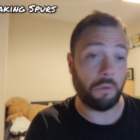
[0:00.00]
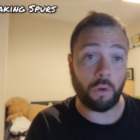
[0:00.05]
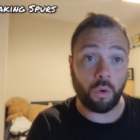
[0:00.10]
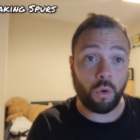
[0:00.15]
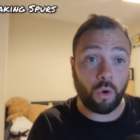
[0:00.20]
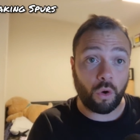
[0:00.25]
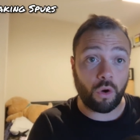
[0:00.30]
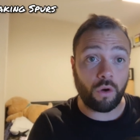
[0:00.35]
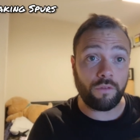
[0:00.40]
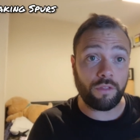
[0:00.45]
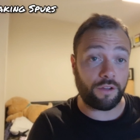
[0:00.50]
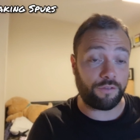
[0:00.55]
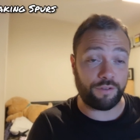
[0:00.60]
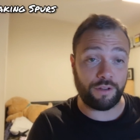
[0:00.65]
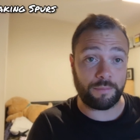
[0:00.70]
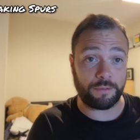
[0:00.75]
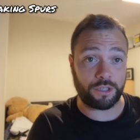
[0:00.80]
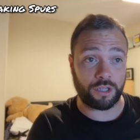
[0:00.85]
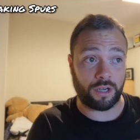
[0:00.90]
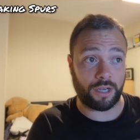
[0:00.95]
Or on the
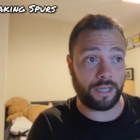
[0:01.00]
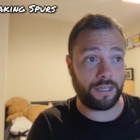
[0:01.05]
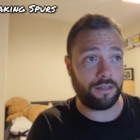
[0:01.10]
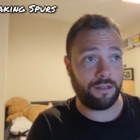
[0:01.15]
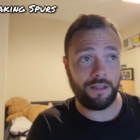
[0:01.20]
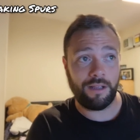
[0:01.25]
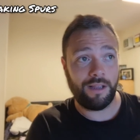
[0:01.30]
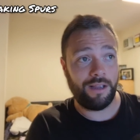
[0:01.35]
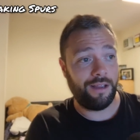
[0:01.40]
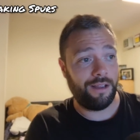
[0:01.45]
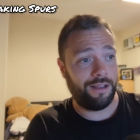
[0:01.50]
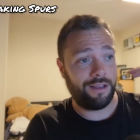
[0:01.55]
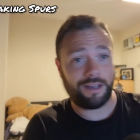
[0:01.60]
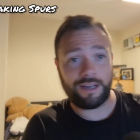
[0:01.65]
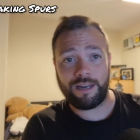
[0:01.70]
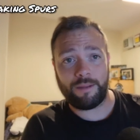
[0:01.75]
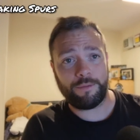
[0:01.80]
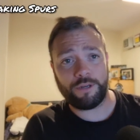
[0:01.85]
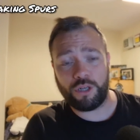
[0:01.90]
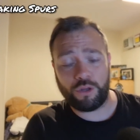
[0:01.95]
flip side,
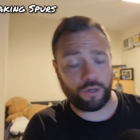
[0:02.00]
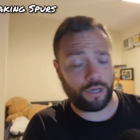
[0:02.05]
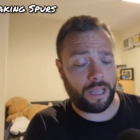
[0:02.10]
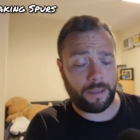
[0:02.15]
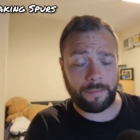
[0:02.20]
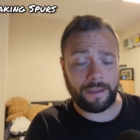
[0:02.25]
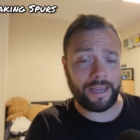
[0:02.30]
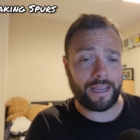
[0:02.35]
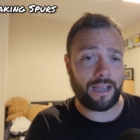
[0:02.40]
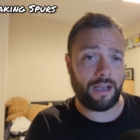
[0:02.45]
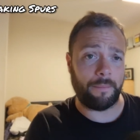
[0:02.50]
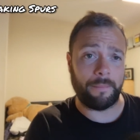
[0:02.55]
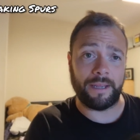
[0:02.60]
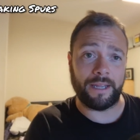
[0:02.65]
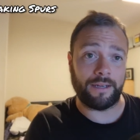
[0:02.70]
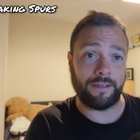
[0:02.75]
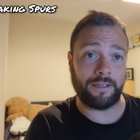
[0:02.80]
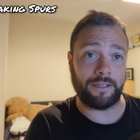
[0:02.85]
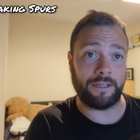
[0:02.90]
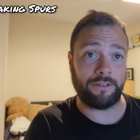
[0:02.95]
Clement Lenglet may come
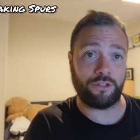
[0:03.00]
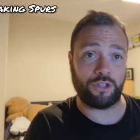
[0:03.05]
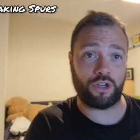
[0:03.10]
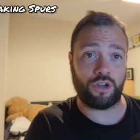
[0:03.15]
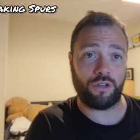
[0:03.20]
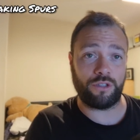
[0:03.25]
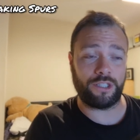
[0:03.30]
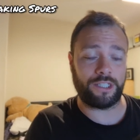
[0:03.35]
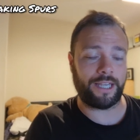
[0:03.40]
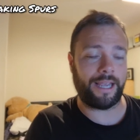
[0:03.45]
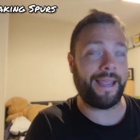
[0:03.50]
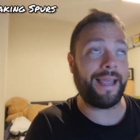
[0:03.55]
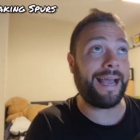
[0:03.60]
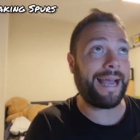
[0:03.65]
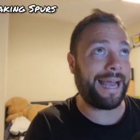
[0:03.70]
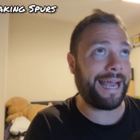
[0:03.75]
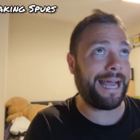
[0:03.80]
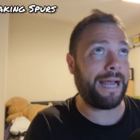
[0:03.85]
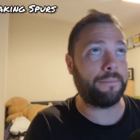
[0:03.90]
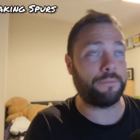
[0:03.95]
in and under Conte
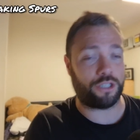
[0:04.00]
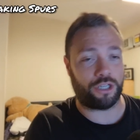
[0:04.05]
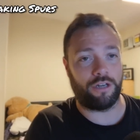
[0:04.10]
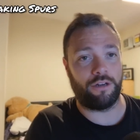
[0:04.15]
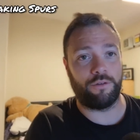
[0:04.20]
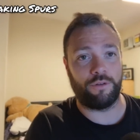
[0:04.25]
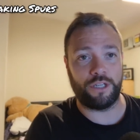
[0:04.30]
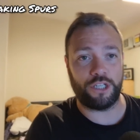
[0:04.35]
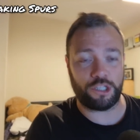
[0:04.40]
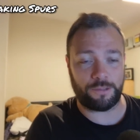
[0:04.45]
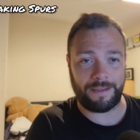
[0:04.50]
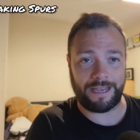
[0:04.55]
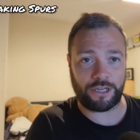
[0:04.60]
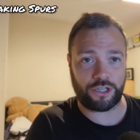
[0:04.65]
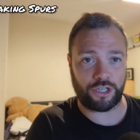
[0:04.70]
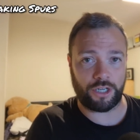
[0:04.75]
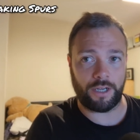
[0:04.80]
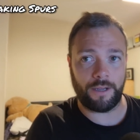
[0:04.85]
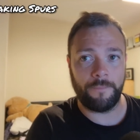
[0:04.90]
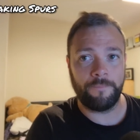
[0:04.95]
absolutely
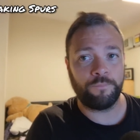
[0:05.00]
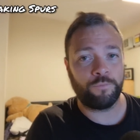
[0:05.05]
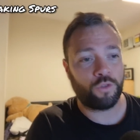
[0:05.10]
smash it.